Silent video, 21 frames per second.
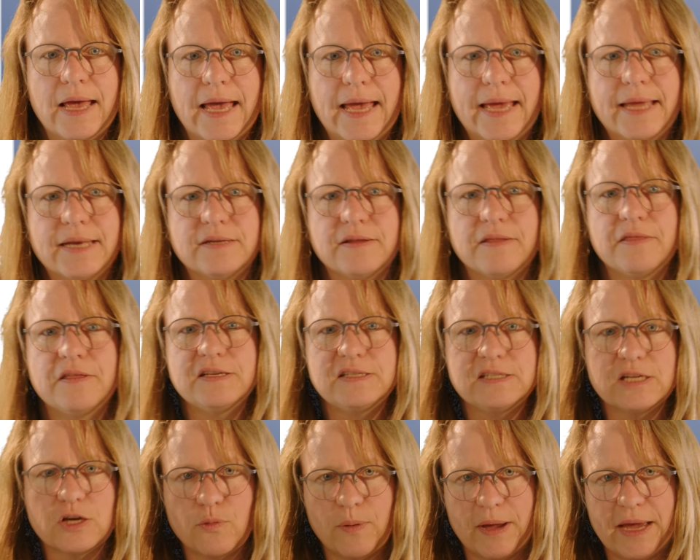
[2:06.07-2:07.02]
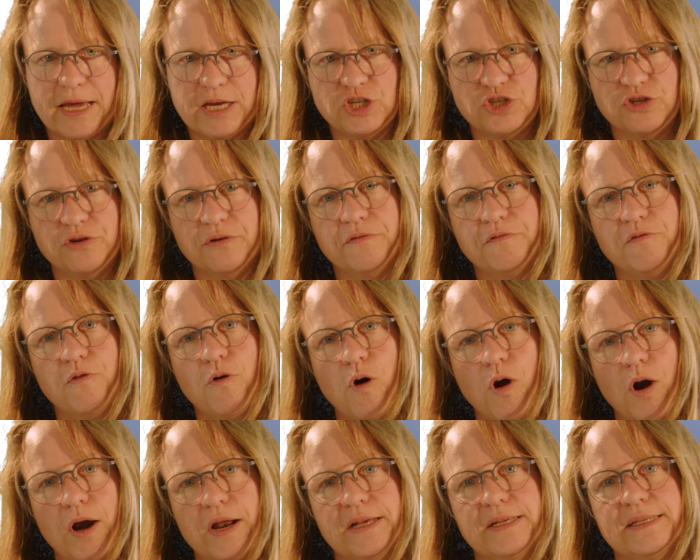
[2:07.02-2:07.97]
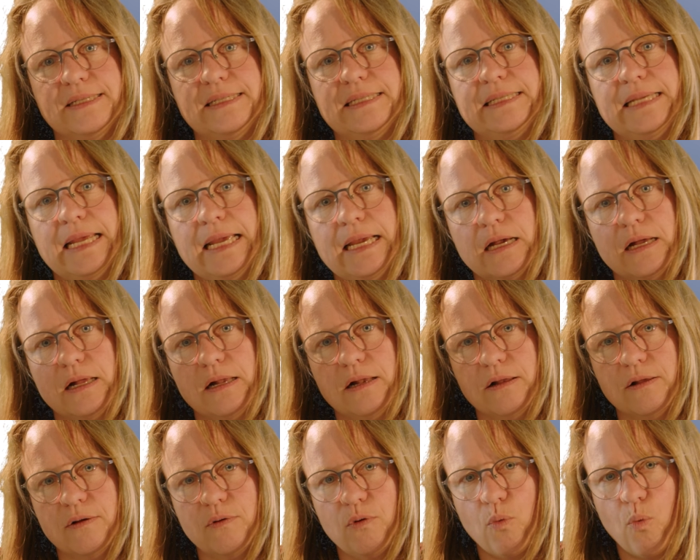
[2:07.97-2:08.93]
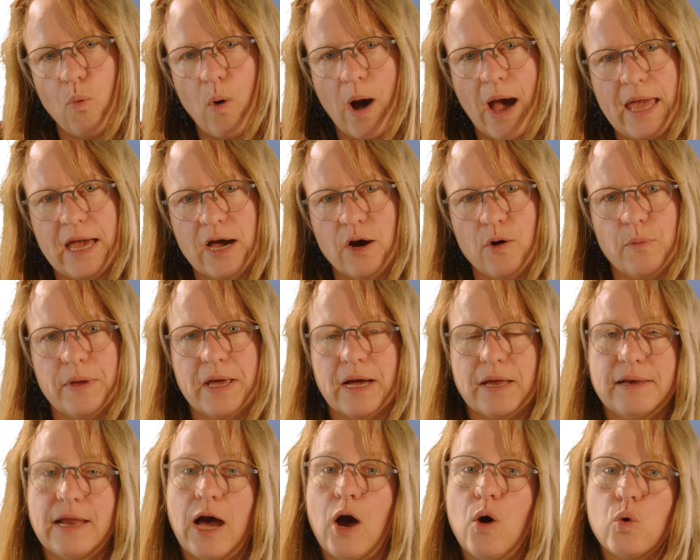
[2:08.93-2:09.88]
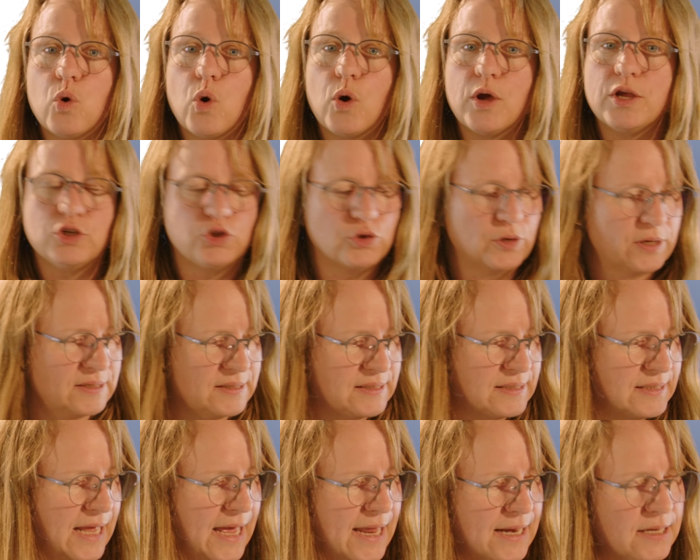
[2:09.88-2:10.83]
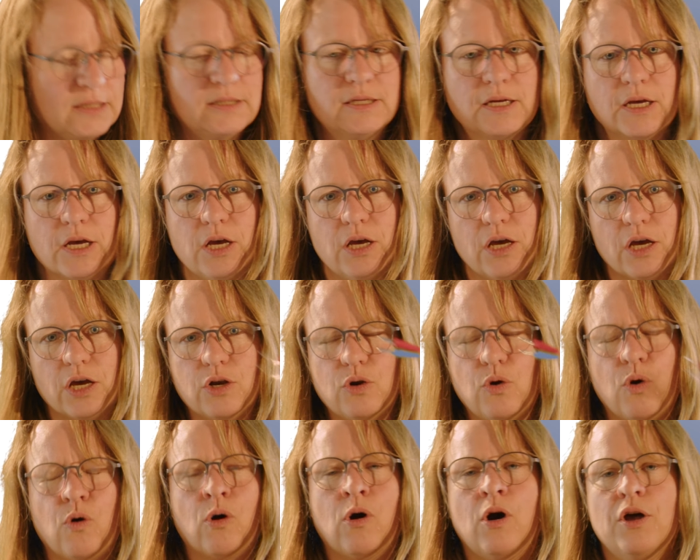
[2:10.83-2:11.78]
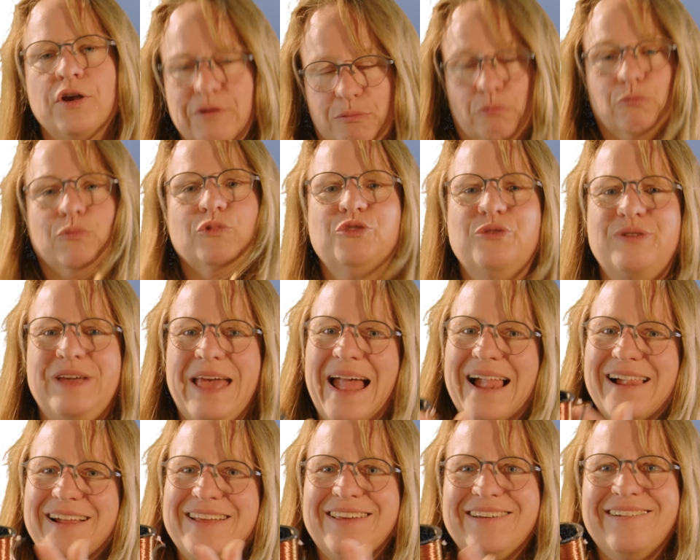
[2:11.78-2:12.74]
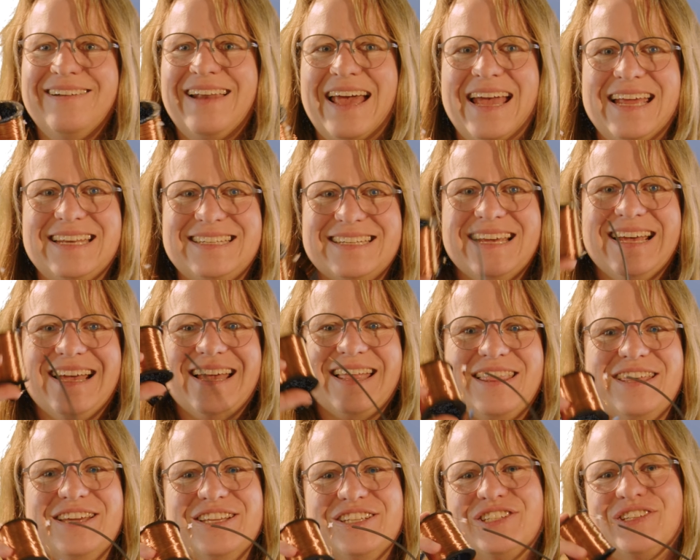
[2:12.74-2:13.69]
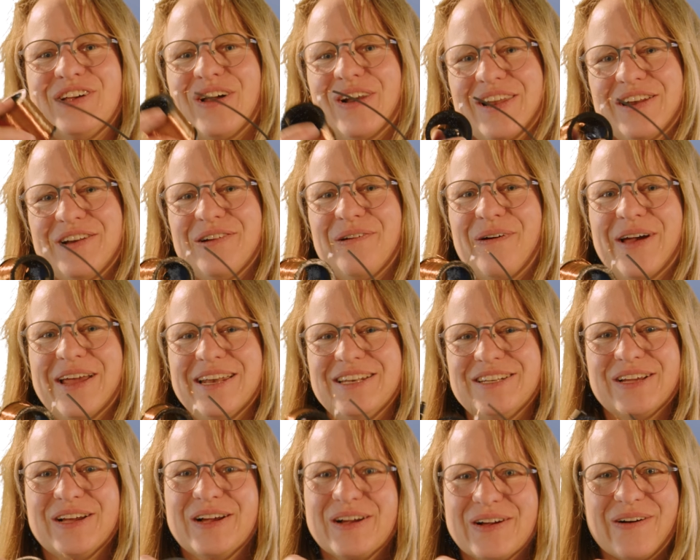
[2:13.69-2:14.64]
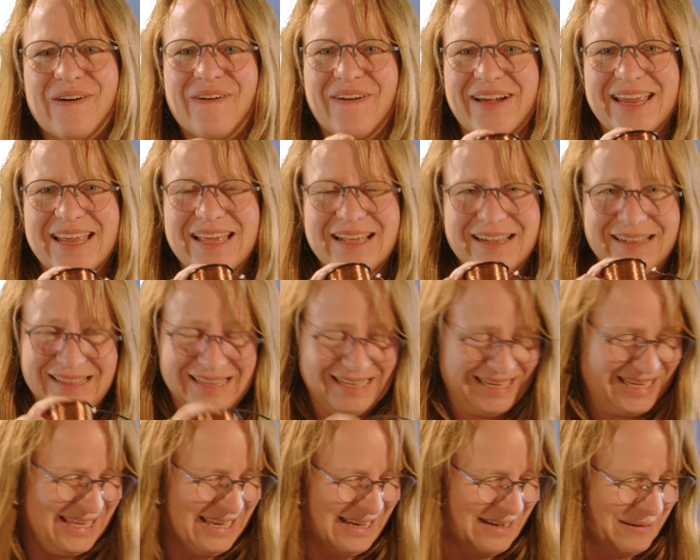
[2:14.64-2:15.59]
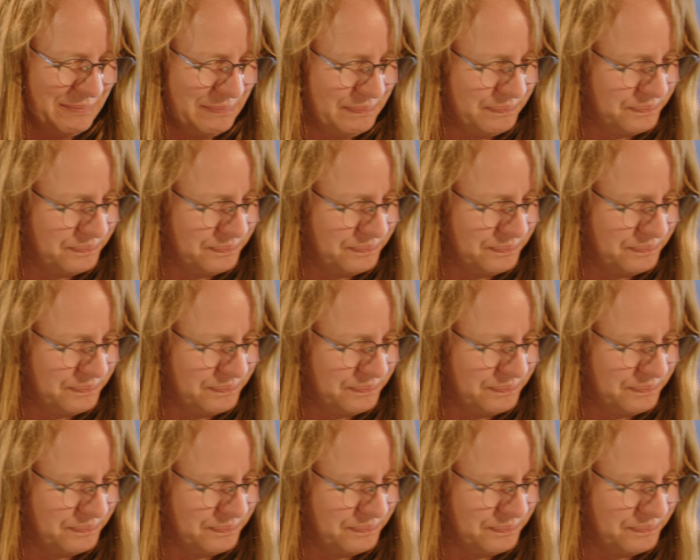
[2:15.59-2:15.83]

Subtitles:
And this equation for a single wire we are now going to extend in order to calculate the solenoid coil here.